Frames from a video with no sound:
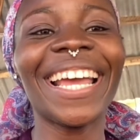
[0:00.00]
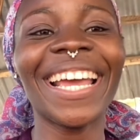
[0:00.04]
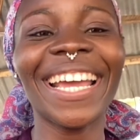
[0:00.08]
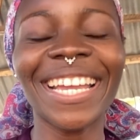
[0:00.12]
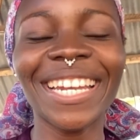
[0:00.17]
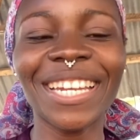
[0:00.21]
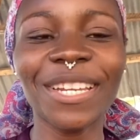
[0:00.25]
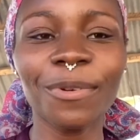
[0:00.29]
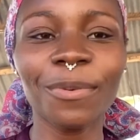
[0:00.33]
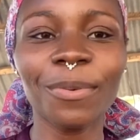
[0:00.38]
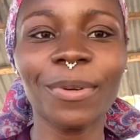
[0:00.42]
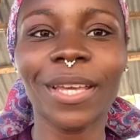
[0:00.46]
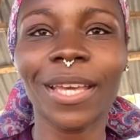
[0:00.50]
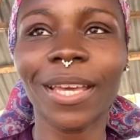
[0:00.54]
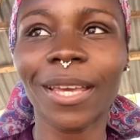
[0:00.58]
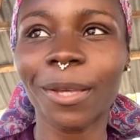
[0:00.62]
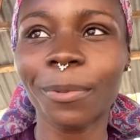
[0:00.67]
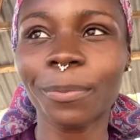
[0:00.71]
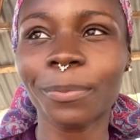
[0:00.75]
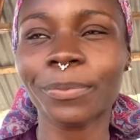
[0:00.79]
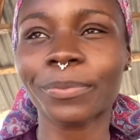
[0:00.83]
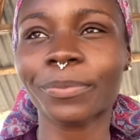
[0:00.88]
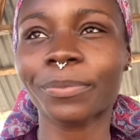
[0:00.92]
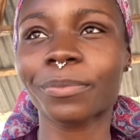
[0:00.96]

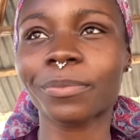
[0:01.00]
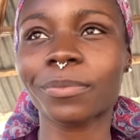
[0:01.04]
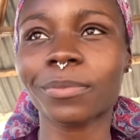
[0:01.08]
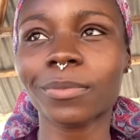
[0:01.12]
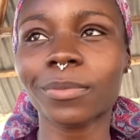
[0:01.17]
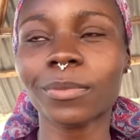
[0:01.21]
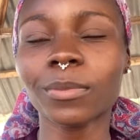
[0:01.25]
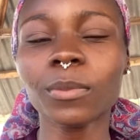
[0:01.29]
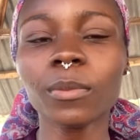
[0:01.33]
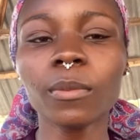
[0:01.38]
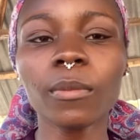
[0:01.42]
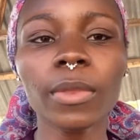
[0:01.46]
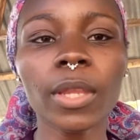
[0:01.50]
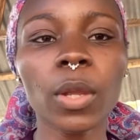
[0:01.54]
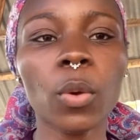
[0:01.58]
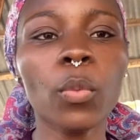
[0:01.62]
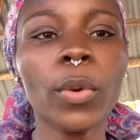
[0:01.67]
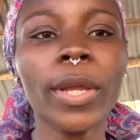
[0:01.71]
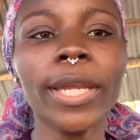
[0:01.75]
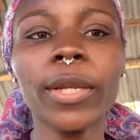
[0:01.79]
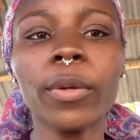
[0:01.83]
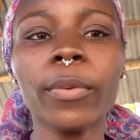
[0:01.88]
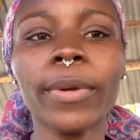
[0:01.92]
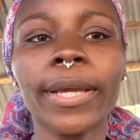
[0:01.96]
anyway
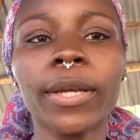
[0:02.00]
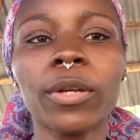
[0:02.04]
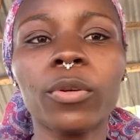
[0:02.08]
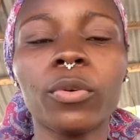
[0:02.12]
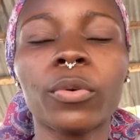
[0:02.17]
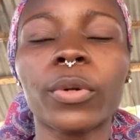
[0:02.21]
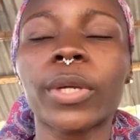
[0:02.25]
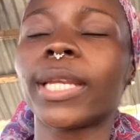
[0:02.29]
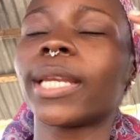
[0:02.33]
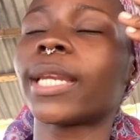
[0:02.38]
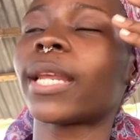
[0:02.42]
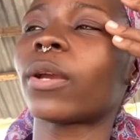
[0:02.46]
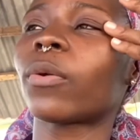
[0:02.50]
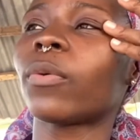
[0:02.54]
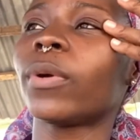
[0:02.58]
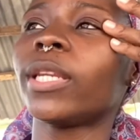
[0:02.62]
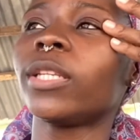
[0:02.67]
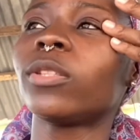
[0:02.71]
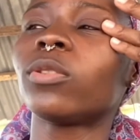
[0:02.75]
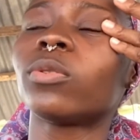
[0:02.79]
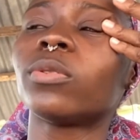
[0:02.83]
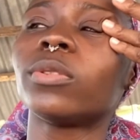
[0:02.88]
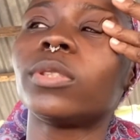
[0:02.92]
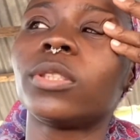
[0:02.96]
when they were going like when
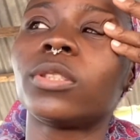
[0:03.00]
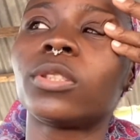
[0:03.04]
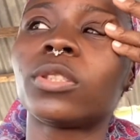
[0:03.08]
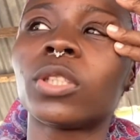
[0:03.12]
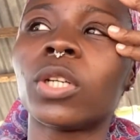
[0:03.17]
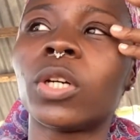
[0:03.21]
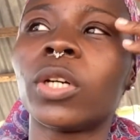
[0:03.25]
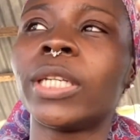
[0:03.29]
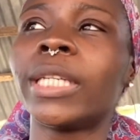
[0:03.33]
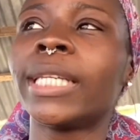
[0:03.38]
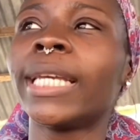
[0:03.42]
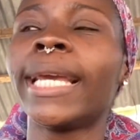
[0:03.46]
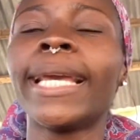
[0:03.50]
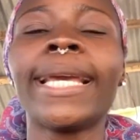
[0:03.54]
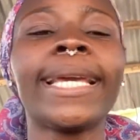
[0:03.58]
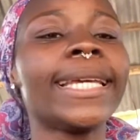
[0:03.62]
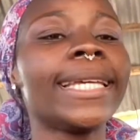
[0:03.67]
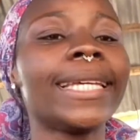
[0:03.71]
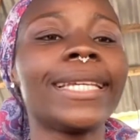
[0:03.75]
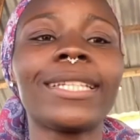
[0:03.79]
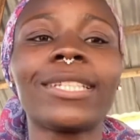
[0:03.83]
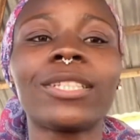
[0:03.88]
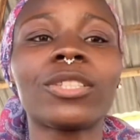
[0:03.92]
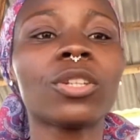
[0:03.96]
he told his son
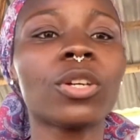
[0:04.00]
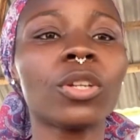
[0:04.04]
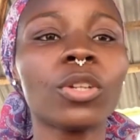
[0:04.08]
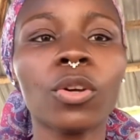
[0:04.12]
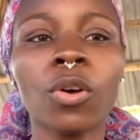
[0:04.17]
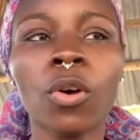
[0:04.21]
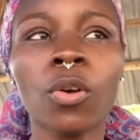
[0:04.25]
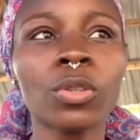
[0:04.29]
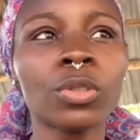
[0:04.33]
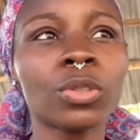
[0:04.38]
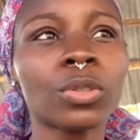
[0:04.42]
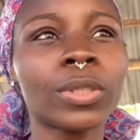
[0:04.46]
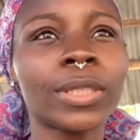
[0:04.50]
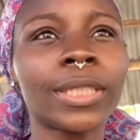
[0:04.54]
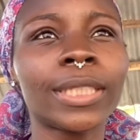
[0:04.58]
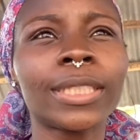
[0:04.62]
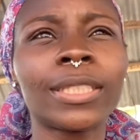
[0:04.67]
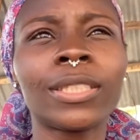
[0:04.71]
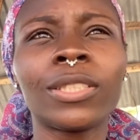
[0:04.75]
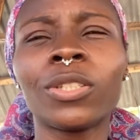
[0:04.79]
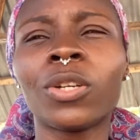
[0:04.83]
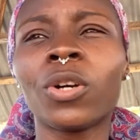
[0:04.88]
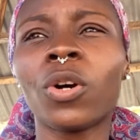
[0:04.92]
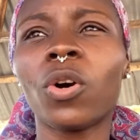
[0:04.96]
his son also
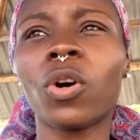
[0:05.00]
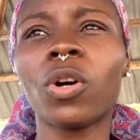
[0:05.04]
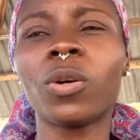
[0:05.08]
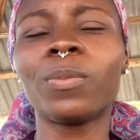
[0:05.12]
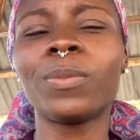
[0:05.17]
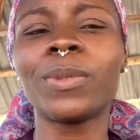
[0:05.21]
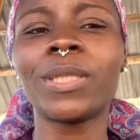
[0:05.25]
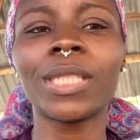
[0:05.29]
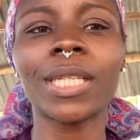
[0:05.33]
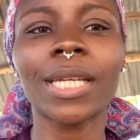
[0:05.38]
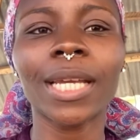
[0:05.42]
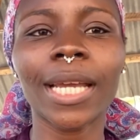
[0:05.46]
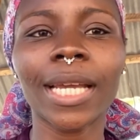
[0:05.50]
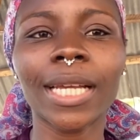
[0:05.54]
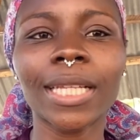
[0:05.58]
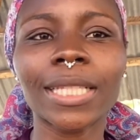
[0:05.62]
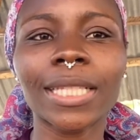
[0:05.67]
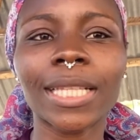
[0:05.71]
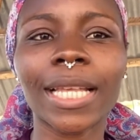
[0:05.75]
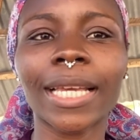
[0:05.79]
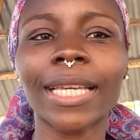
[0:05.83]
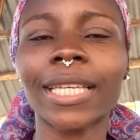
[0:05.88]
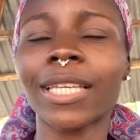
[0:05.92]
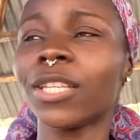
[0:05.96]
did not
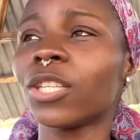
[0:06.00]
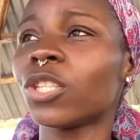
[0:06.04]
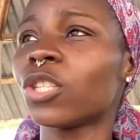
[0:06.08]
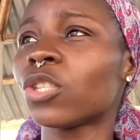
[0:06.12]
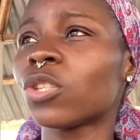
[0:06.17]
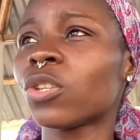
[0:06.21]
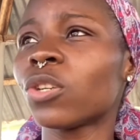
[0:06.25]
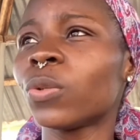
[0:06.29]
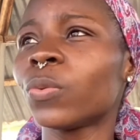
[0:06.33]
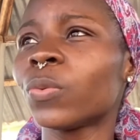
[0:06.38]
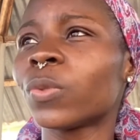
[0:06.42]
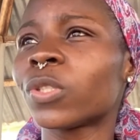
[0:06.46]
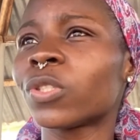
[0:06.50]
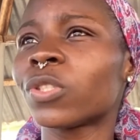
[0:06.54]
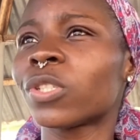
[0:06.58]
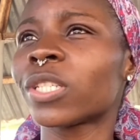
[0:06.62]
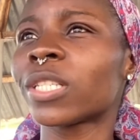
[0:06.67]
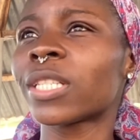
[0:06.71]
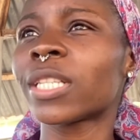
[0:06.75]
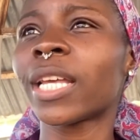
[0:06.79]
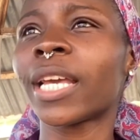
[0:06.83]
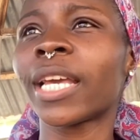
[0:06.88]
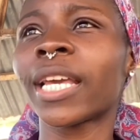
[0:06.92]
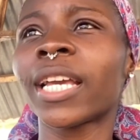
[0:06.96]
object like his son was
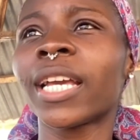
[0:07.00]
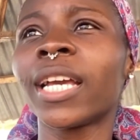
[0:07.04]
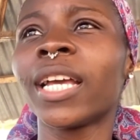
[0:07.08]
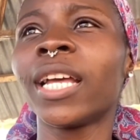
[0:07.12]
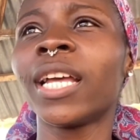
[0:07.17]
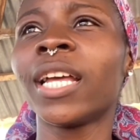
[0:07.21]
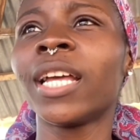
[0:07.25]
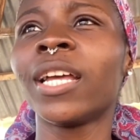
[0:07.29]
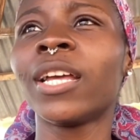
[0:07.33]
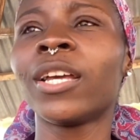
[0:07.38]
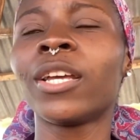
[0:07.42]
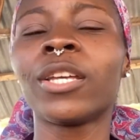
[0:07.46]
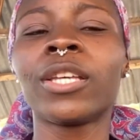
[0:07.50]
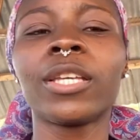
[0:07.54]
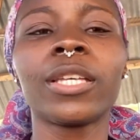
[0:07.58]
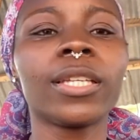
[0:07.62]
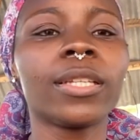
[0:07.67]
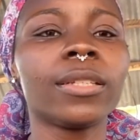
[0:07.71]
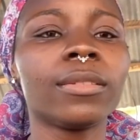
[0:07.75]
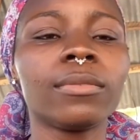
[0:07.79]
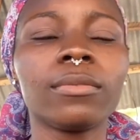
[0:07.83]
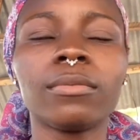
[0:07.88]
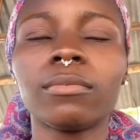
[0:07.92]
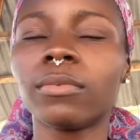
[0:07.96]
just like
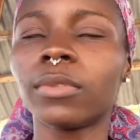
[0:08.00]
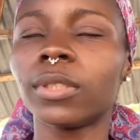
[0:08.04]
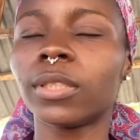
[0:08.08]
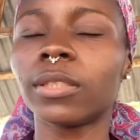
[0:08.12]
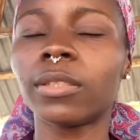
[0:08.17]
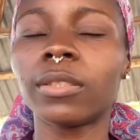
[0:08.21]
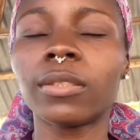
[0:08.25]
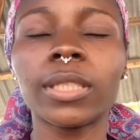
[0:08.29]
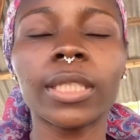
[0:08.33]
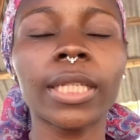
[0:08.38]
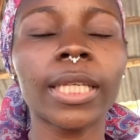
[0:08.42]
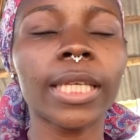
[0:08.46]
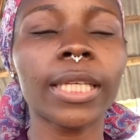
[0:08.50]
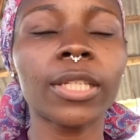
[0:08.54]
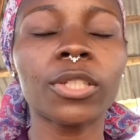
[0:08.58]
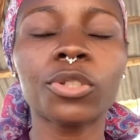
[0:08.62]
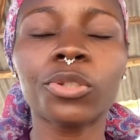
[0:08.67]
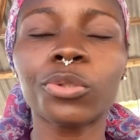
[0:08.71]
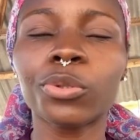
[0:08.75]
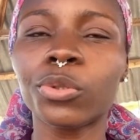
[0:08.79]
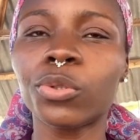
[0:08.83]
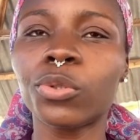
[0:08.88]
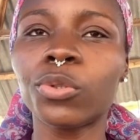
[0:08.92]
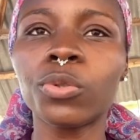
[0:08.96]
he
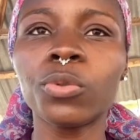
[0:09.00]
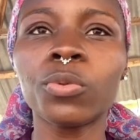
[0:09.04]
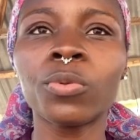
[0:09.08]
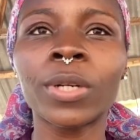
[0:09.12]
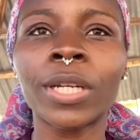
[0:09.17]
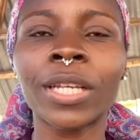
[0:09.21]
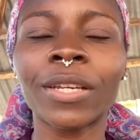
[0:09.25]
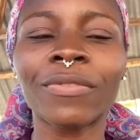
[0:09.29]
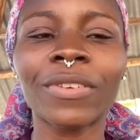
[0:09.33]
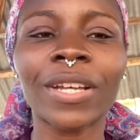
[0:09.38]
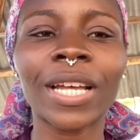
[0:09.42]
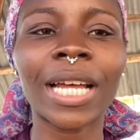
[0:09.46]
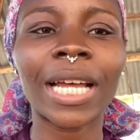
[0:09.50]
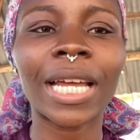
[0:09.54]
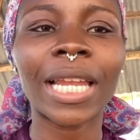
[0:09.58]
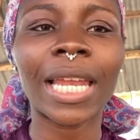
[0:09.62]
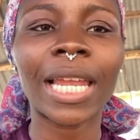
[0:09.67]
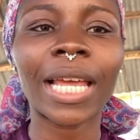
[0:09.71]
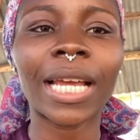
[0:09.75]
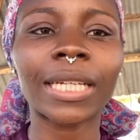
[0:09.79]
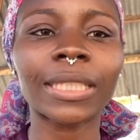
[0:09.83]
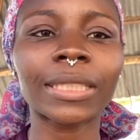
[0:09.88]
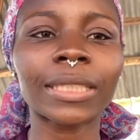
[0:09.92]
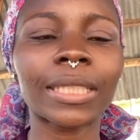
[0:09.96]
should do whatever
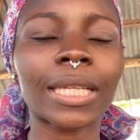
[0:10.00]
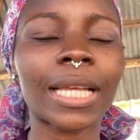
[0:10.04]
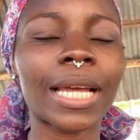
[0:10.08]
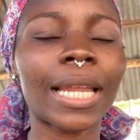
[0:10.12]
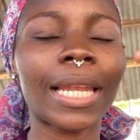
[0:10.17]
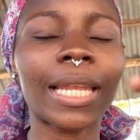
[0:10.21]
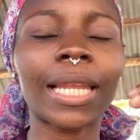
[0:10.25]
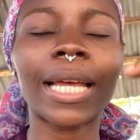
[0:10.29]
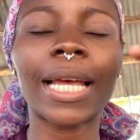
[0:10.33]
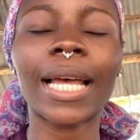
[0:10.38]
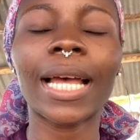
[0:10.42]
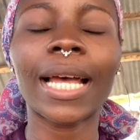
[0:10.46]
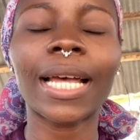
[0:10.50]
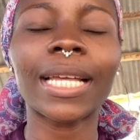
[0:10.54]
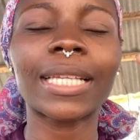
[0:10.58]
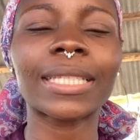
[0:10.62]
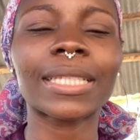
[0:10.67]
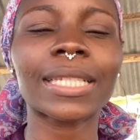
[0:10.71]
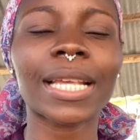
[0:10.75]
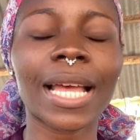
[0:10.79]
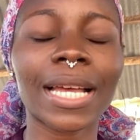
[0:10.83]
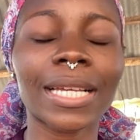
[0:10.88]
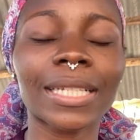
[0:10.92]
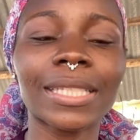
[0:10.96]
allah, allah
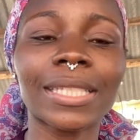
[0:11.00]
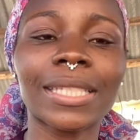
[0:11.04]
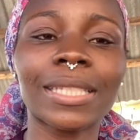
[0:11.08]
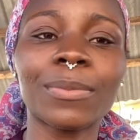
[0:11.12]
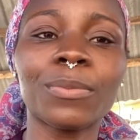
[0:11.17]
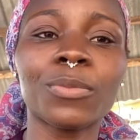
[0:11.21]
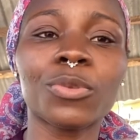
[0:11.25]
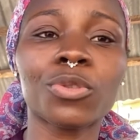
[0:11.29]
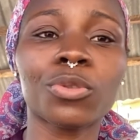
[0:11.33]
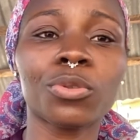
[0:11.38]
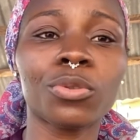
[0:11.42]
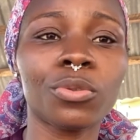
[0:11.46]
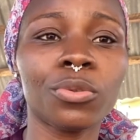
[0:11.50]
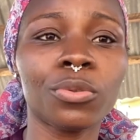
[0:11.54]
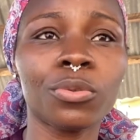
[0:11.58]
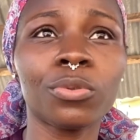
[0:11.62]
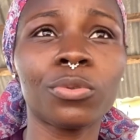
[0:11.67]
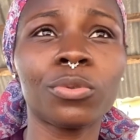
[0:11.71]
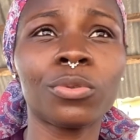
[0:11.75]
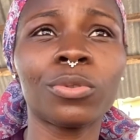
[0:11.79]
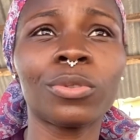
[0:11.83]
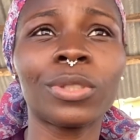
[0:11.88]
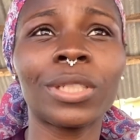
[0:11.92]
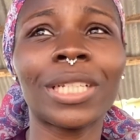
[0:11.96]
has asked him to
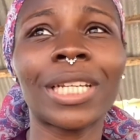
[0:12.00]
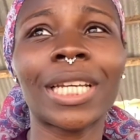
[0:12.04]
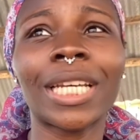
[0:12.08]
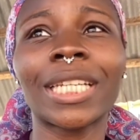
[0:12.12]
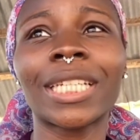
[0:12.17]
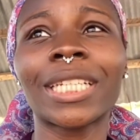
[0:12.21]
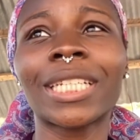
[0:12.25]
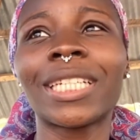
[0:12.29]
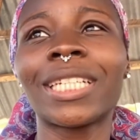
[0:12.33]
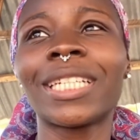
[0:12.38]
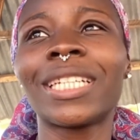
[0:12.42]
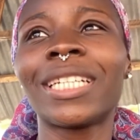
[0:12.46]
do like